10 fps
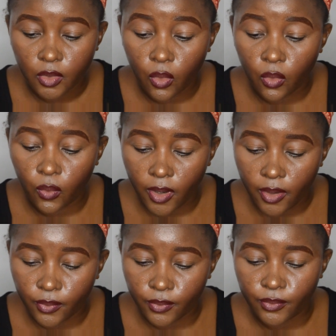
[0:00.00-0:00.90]
Oh
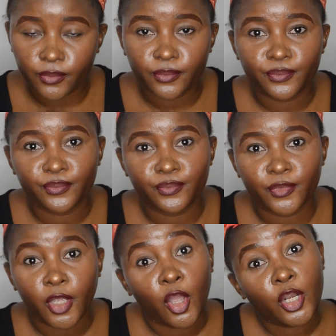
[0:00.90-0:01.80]
wow.
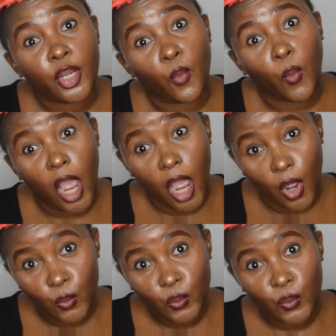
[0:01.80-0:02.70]
No, wow,